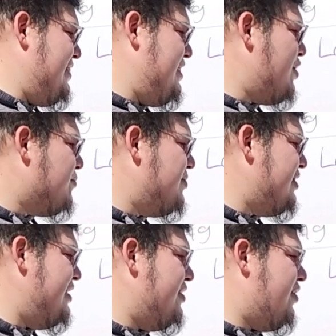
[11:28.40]
There
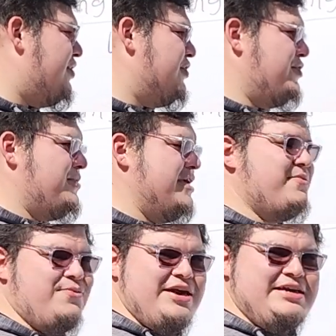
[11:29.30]
really are
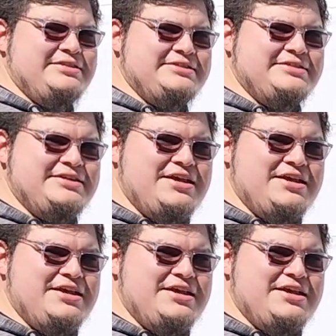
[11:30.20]
unique ways